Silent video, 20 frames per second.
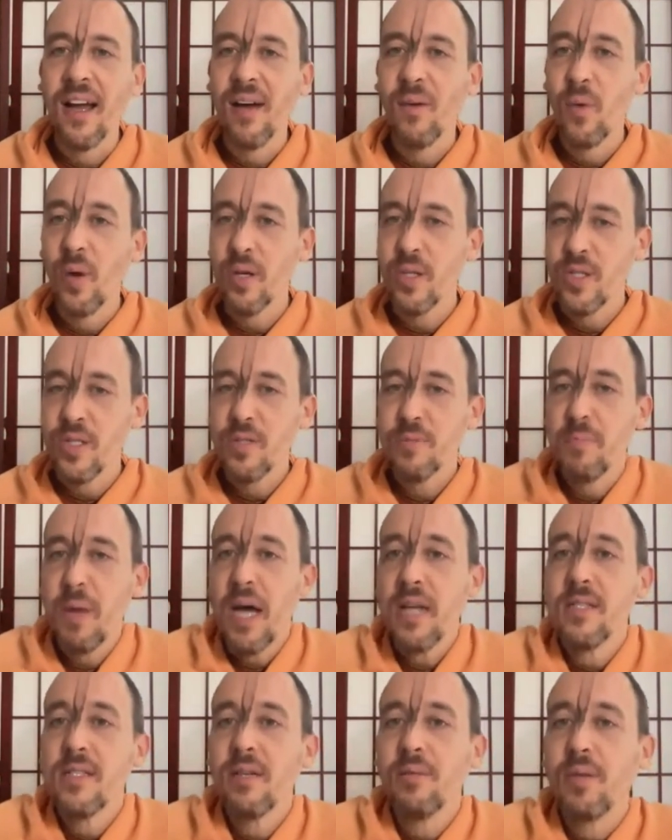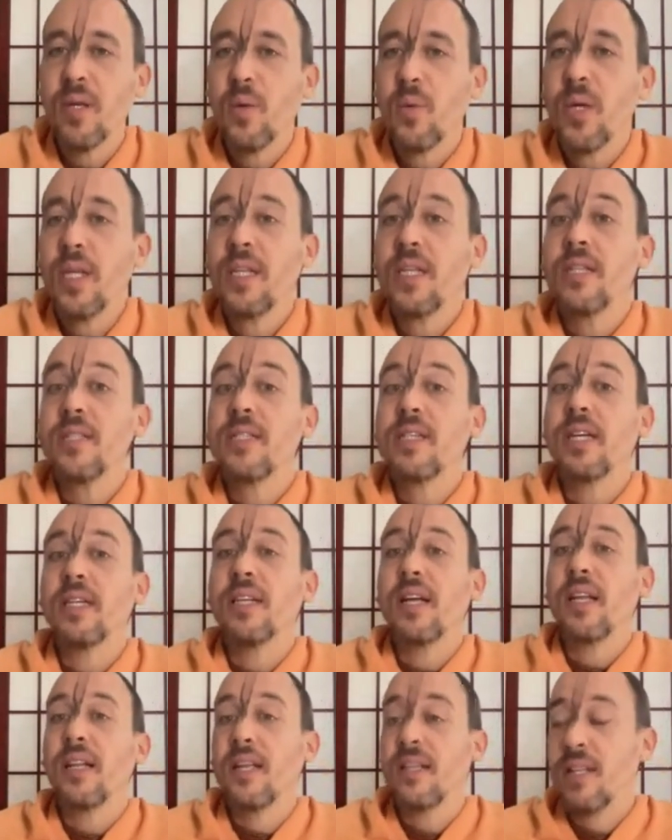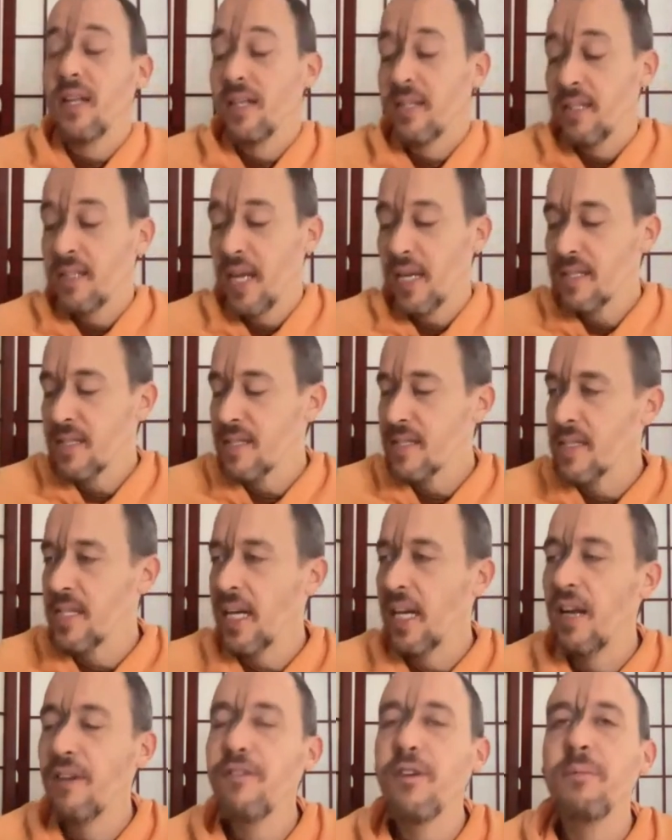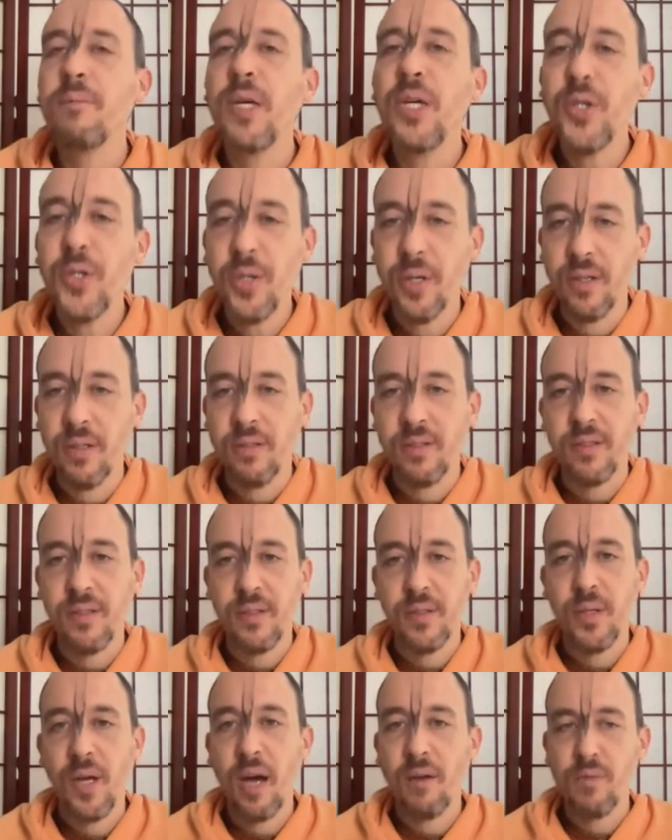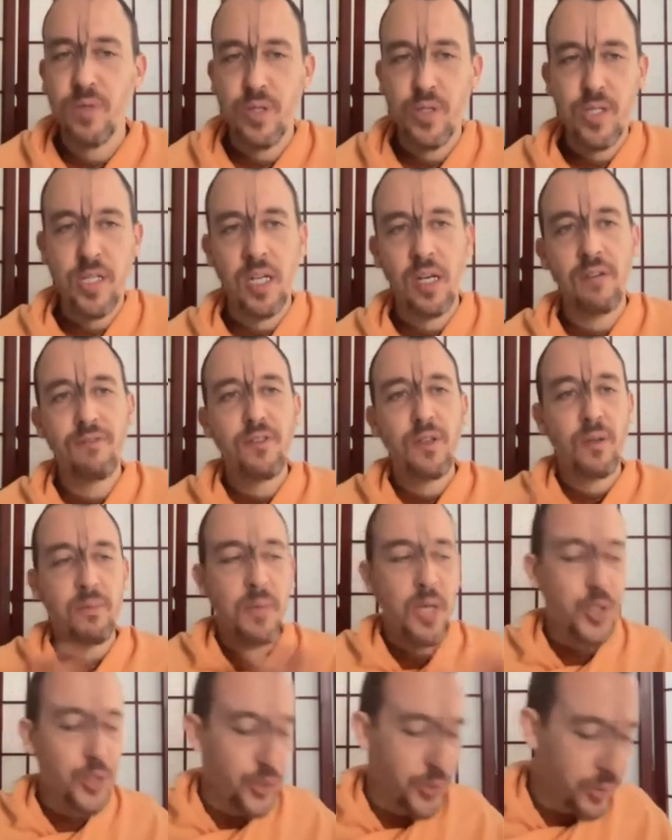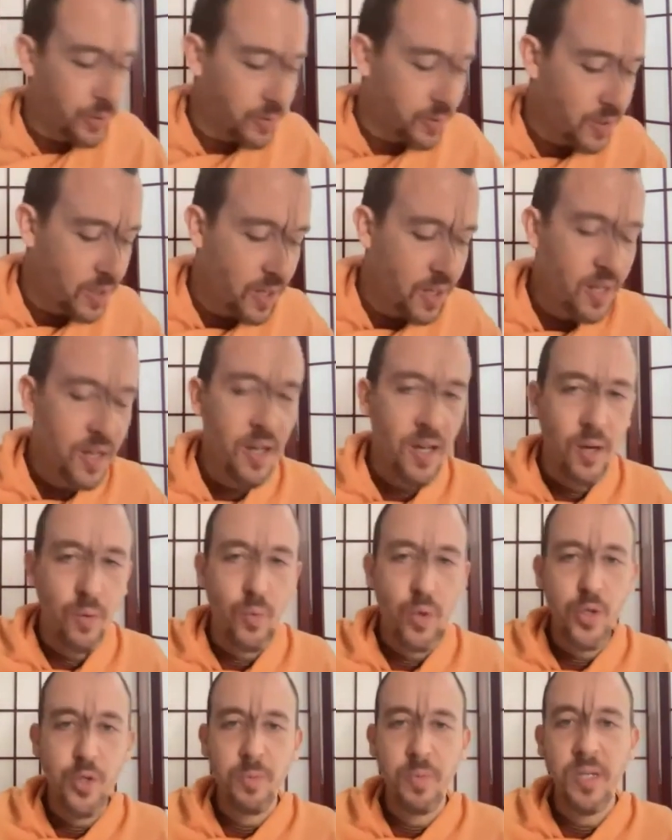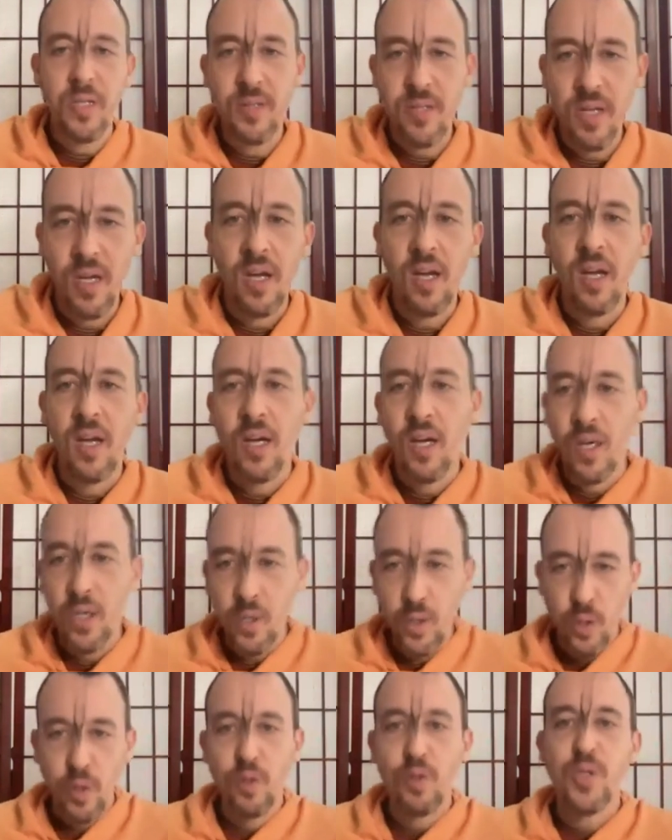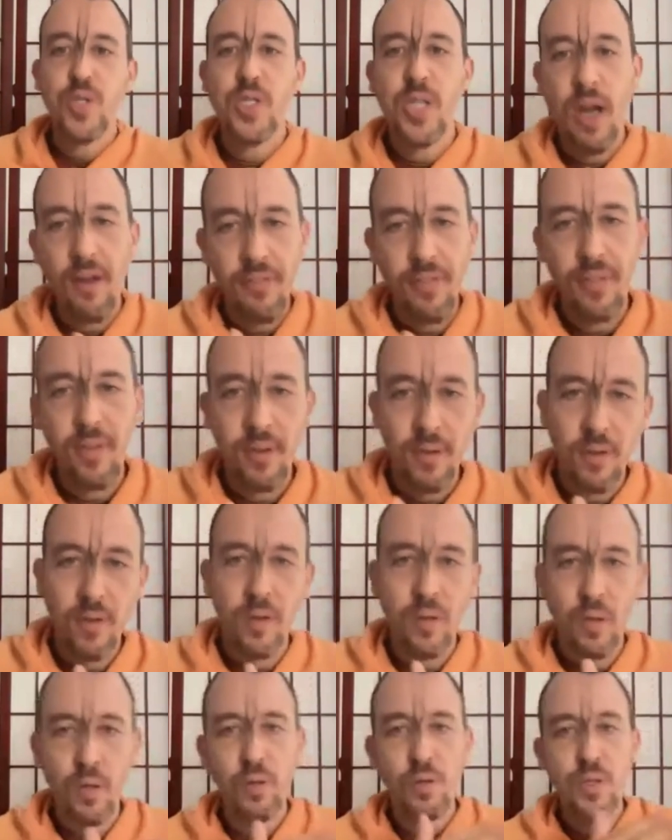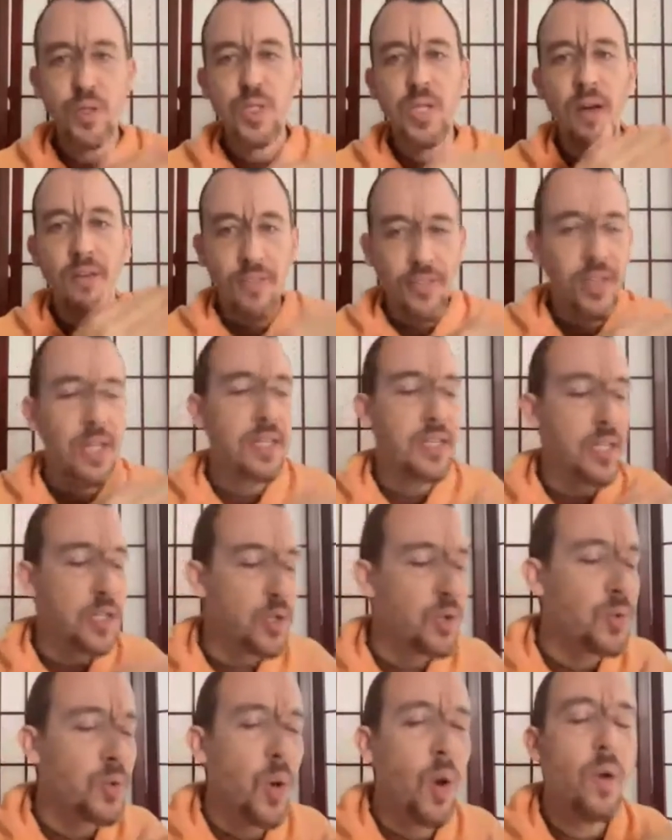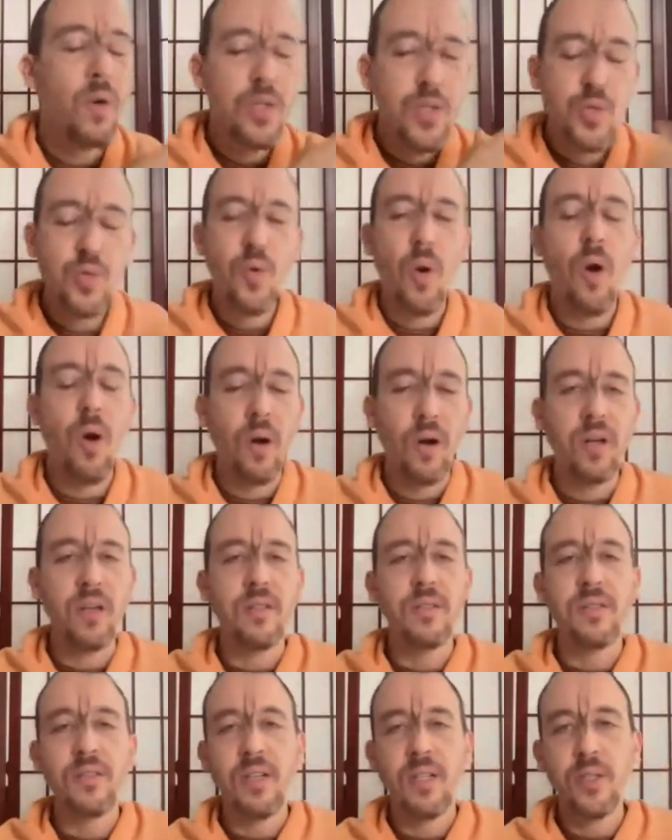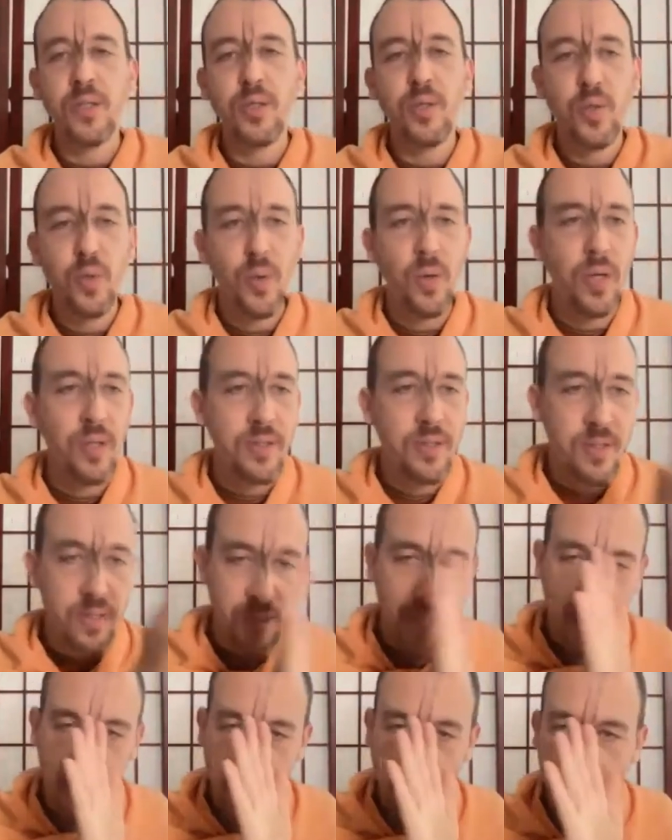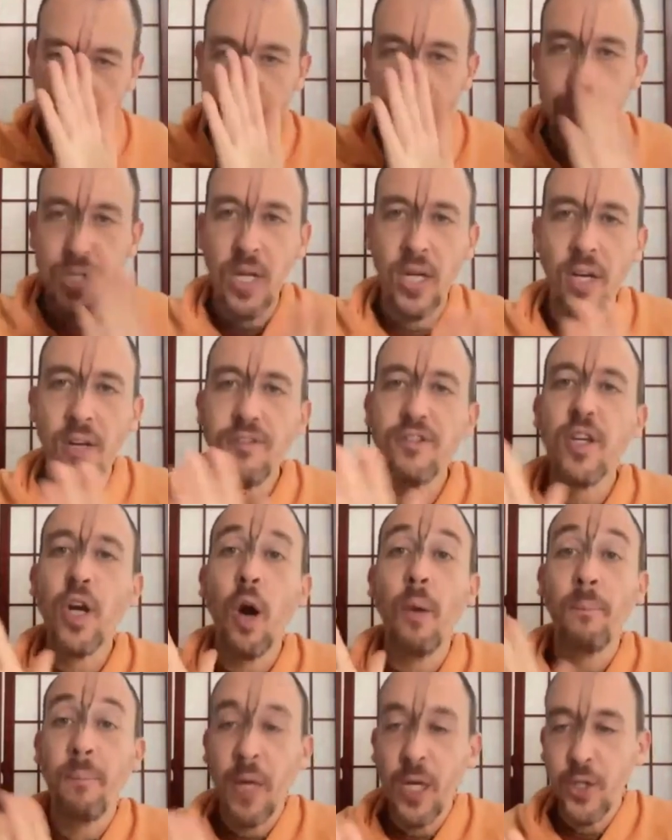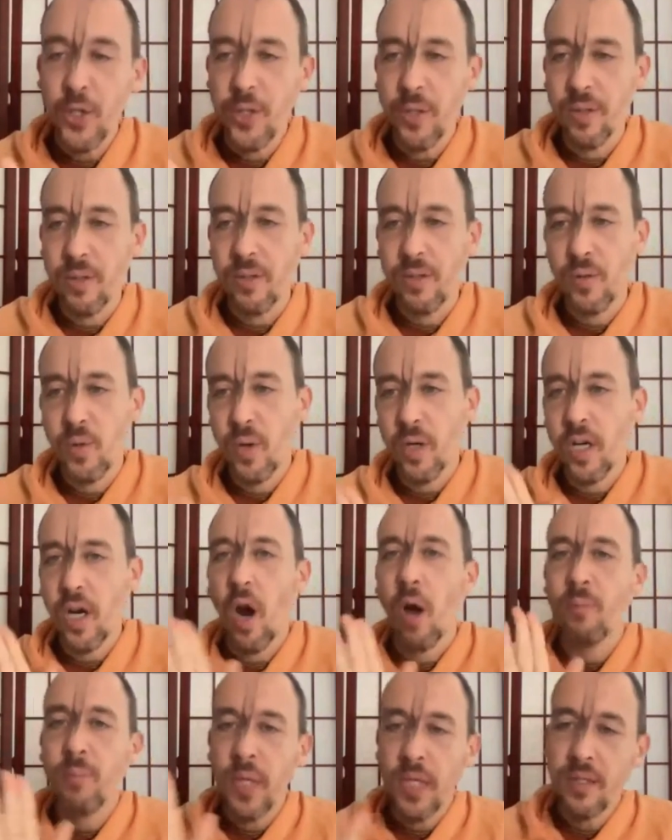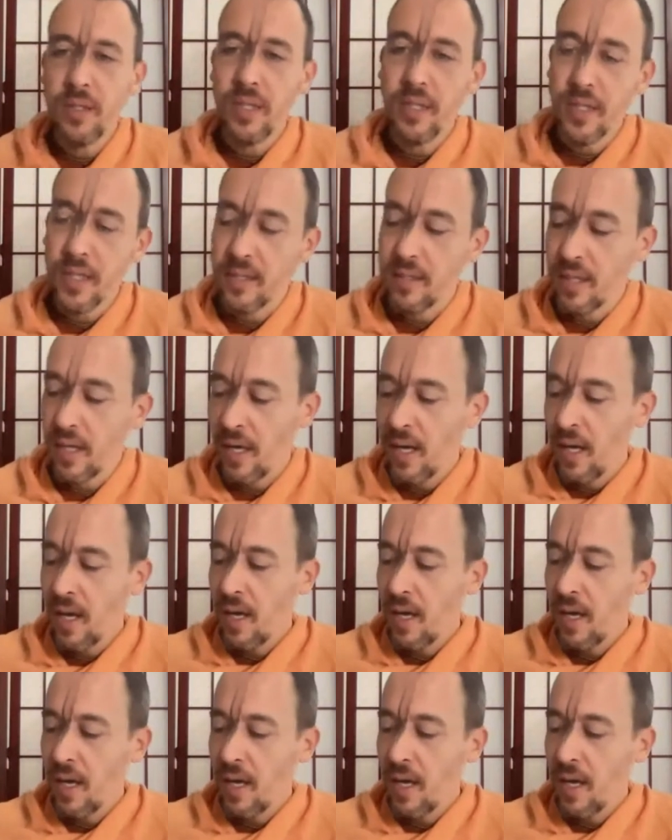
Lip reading: We are just passively witnessing that. And that's a sin of omission. Now you have the sin of commission, which means you do something that you know it's wrong, and you do it. That's called sin of commission. You are committing it.